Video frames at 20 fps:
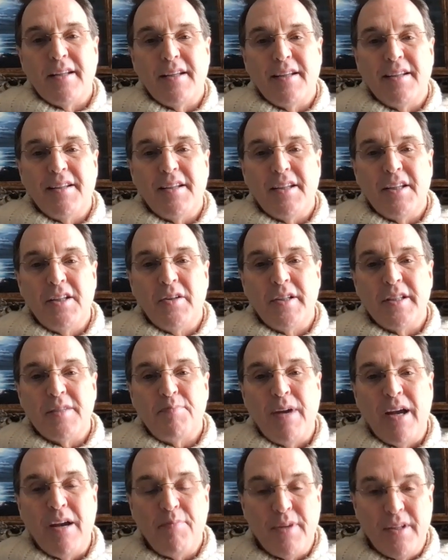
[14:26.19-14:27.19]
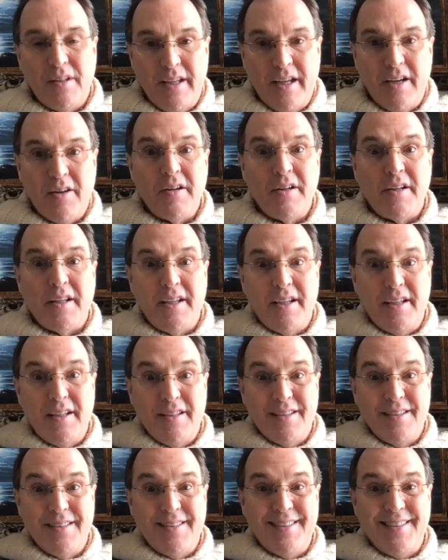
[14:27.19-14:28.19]
that his
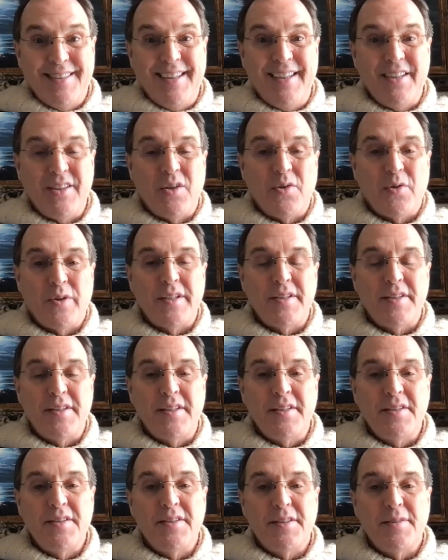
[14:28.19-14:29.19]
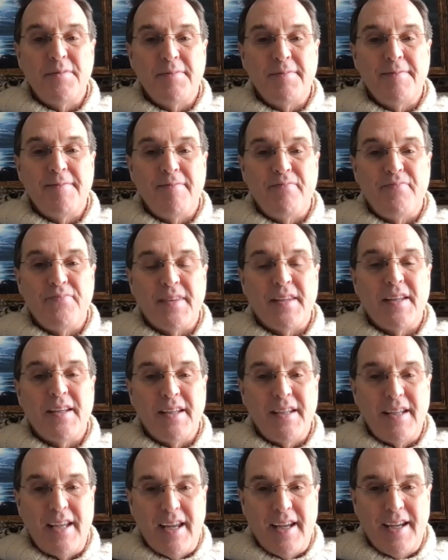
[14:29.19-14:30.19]
popularity increases,
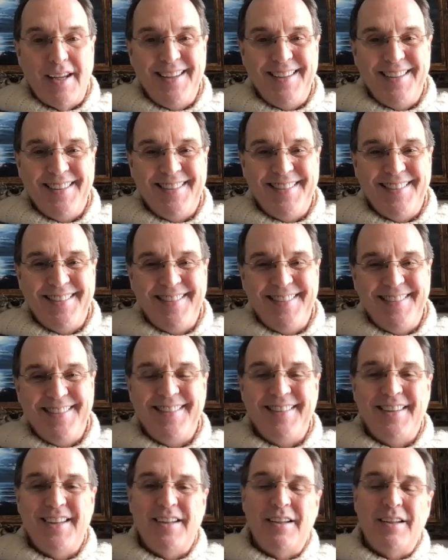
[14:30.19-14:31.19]
yay,